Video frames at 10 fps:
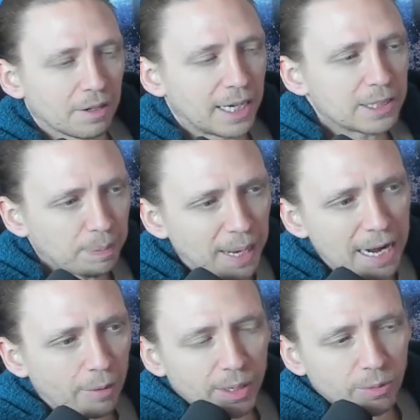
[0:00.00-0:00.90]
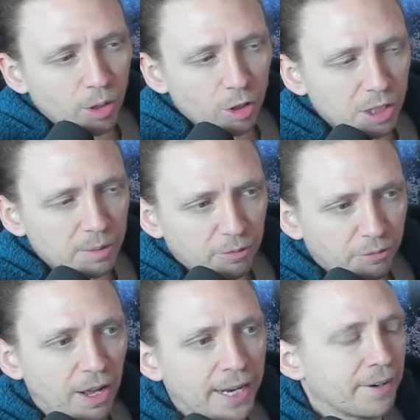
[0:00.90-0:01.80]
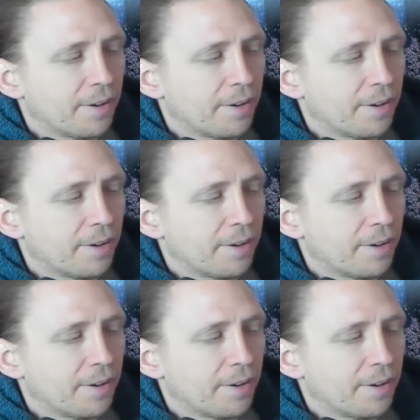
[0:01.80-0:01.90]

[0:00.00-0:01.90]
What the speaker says: He's back, we're all going to be fine.